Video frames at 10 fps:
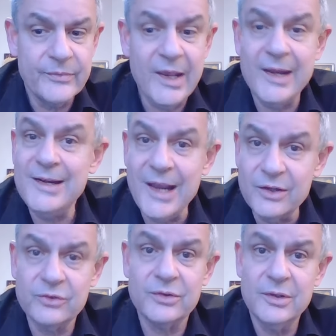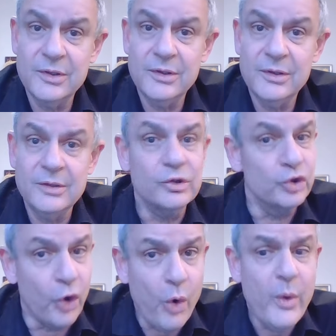And yet,
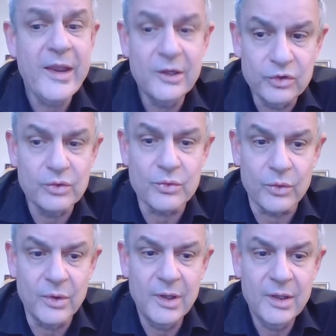Norway, too,